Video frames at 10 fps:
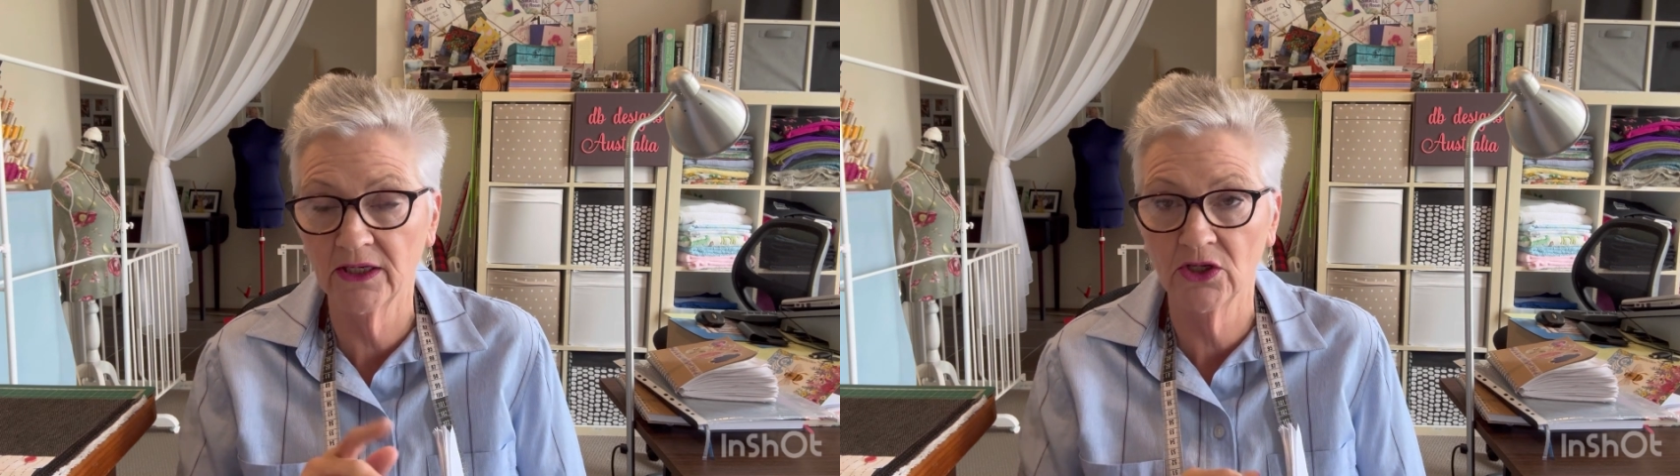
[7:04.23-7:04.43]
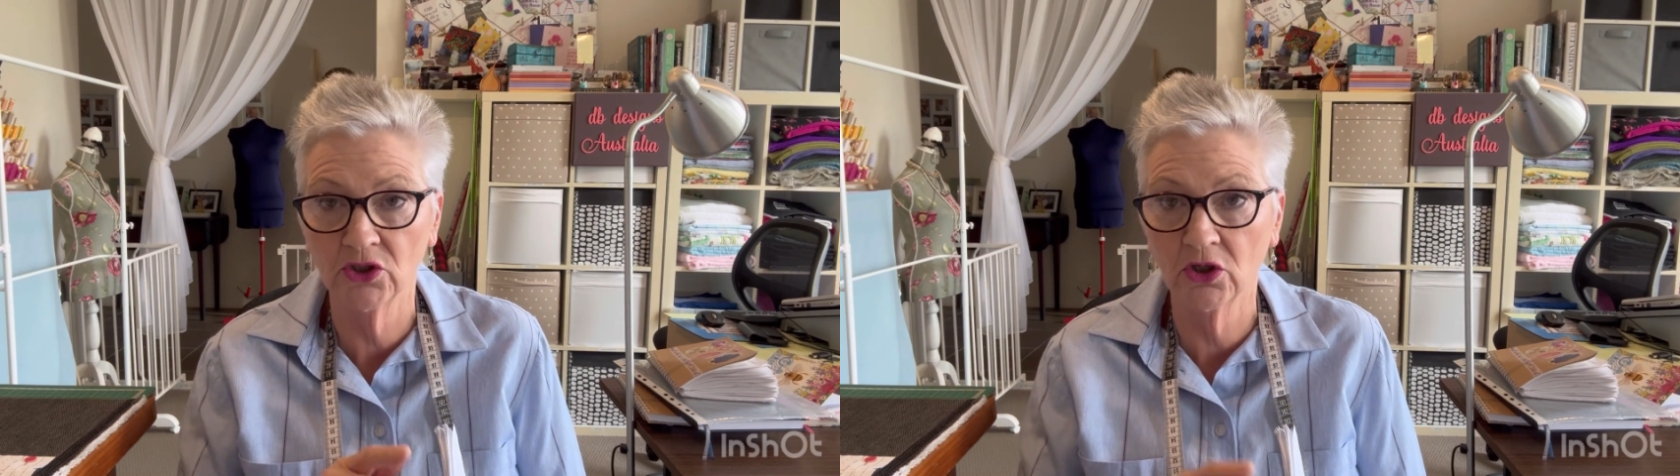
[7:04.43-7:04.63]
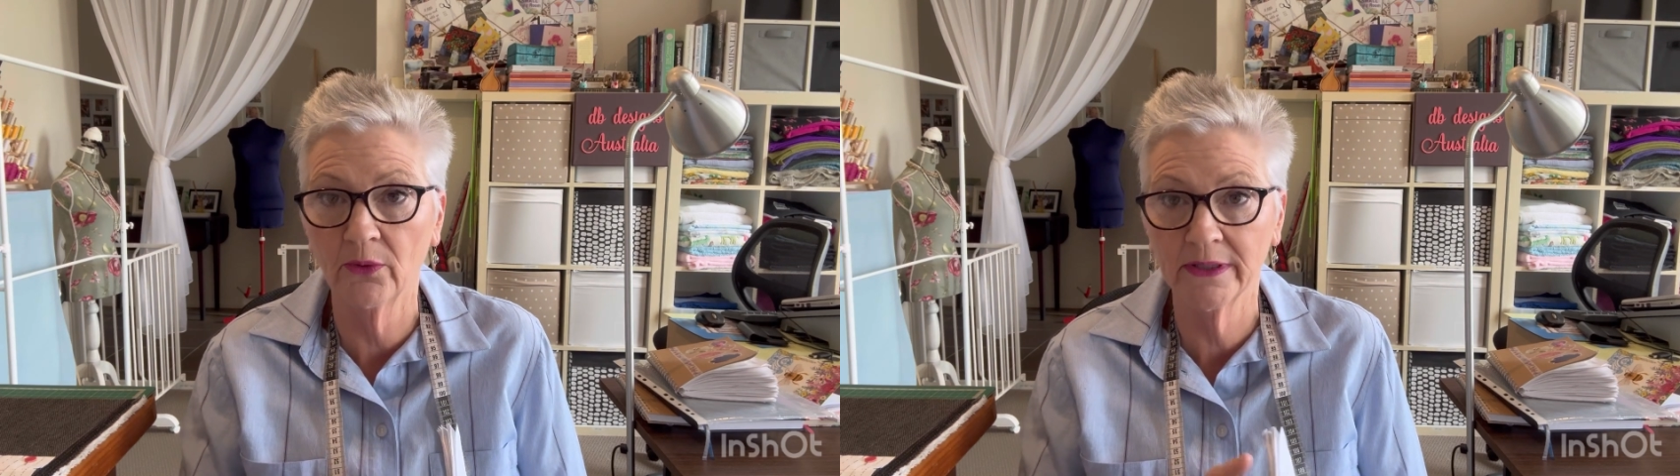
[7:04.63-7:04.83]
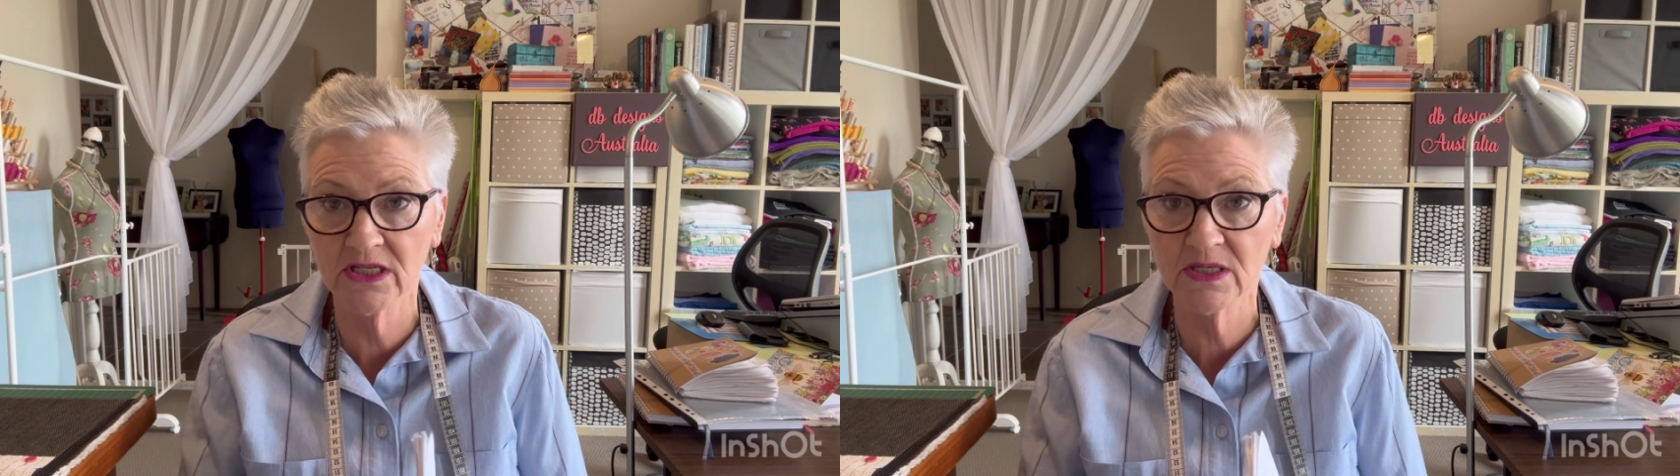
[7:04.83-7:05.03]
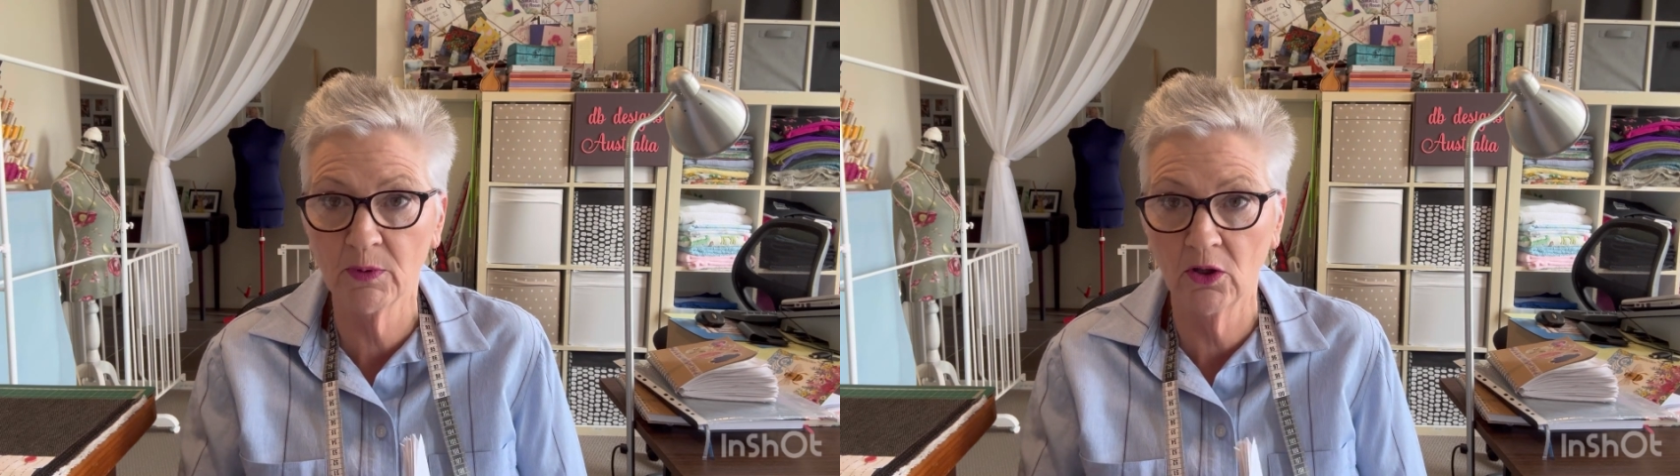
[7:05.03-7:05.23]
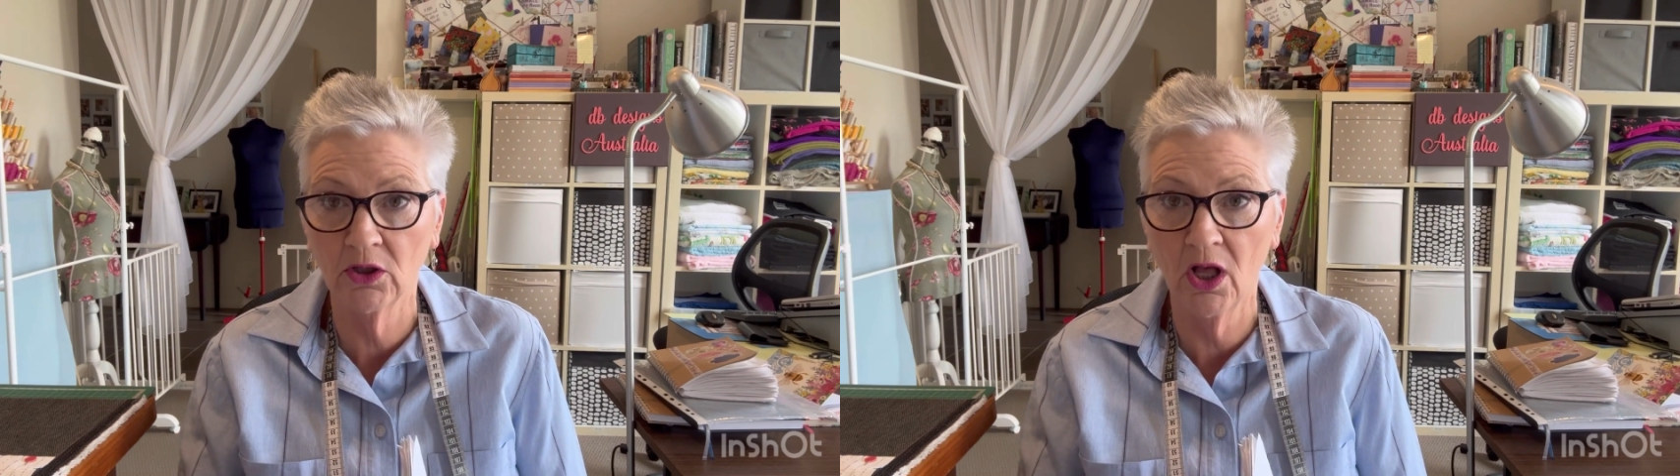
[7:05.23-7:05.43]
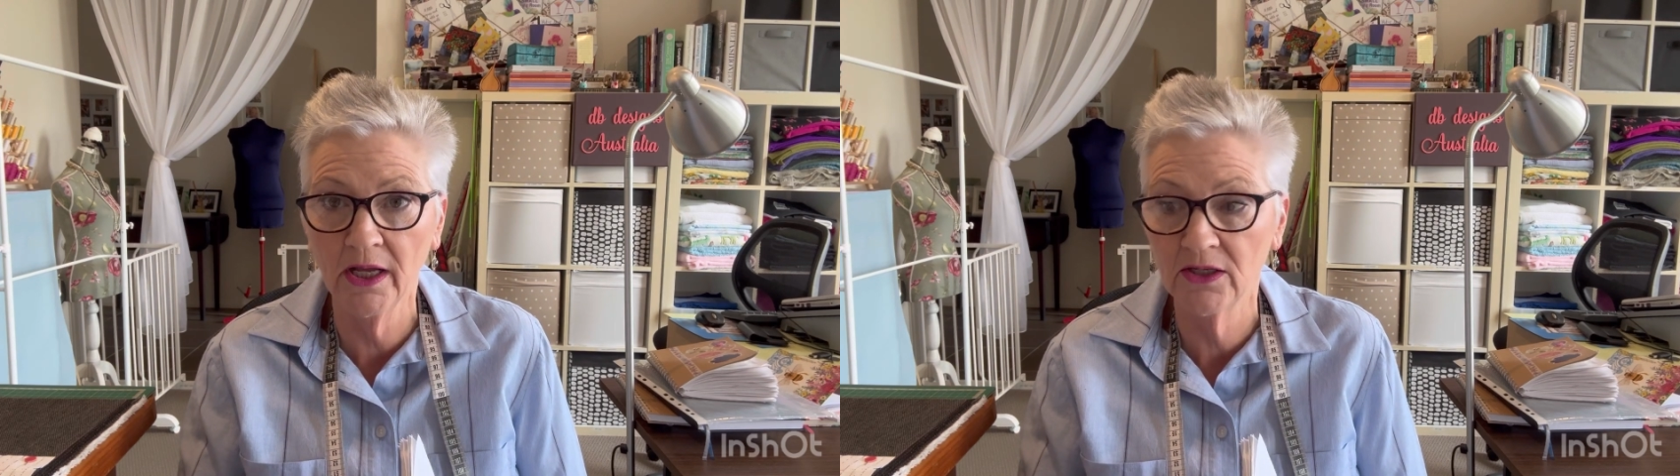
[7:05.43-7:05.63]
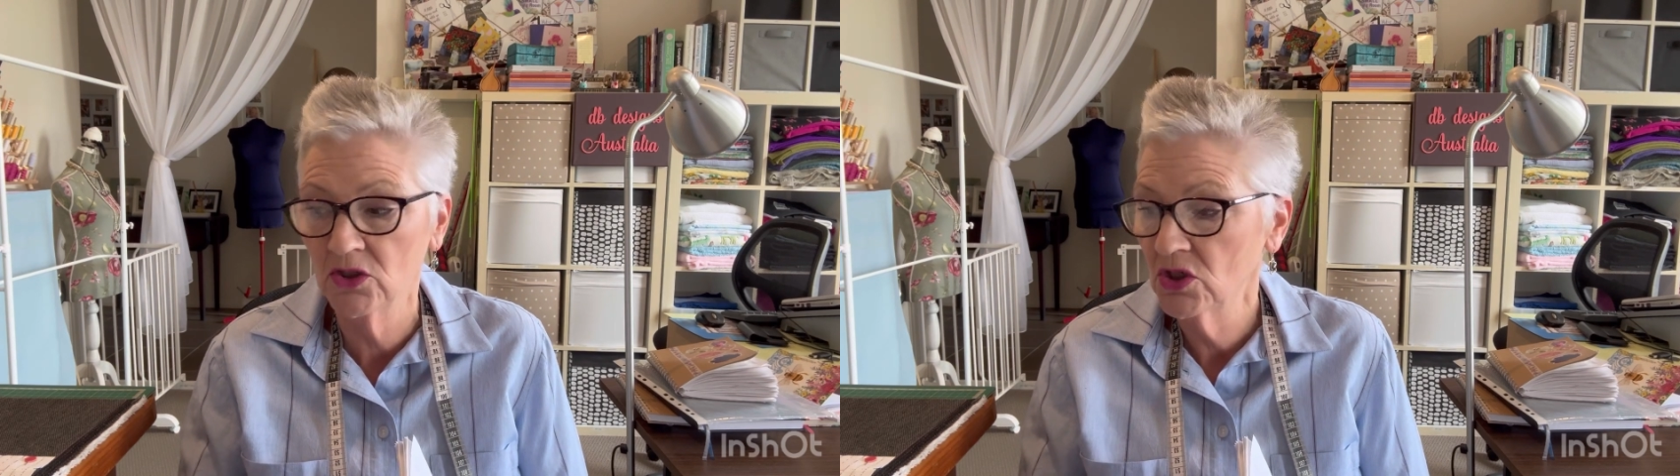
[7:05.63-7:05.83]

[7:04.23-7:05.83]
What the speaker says: and you're going to Spotlight,